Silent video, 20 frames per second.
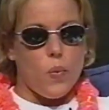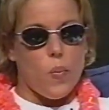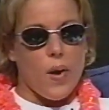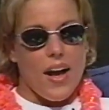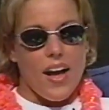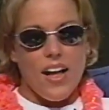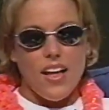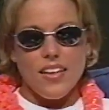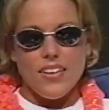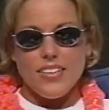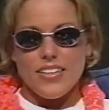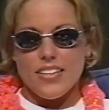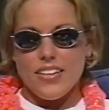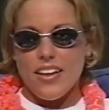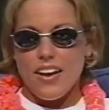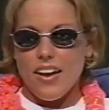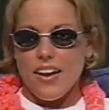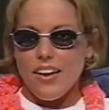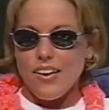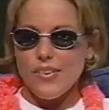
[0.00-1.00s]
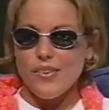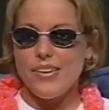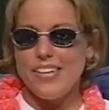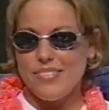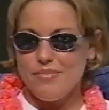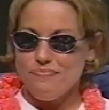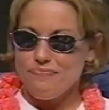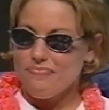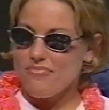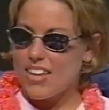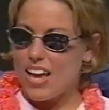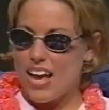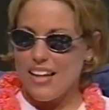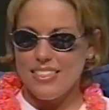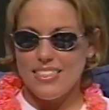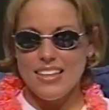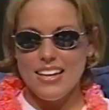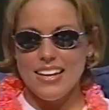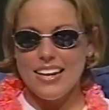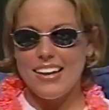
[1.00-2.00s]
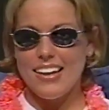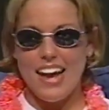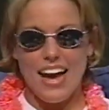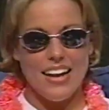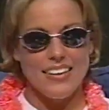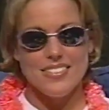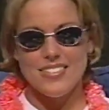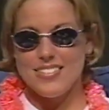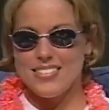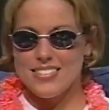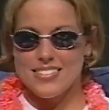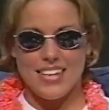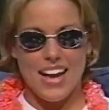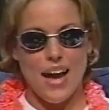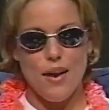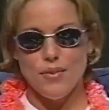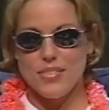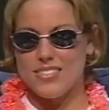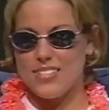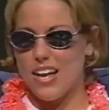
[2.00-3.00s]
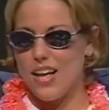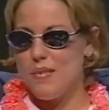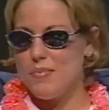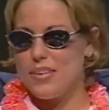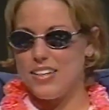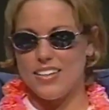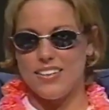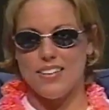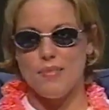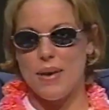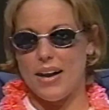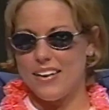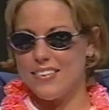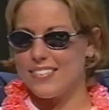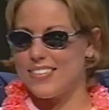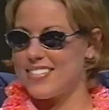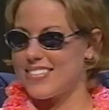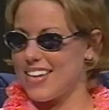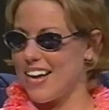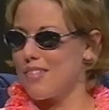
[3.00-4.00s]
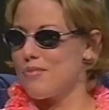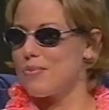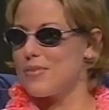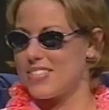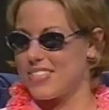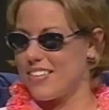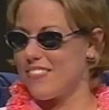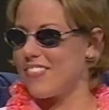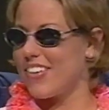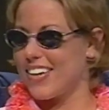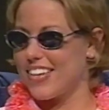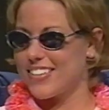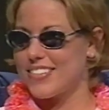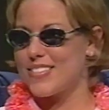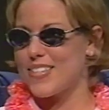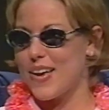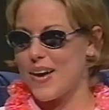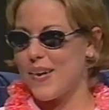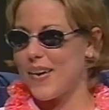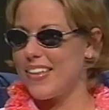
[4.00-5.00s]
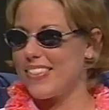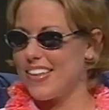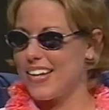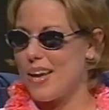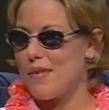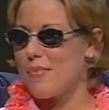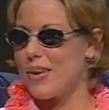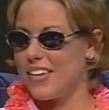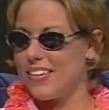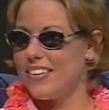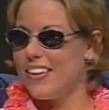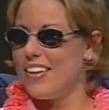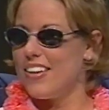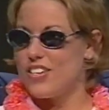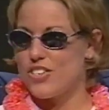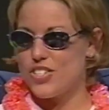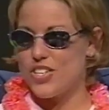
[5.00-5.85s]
Well, you know, I think uh, this guy was telling me about the South Pacific, so I think I might really?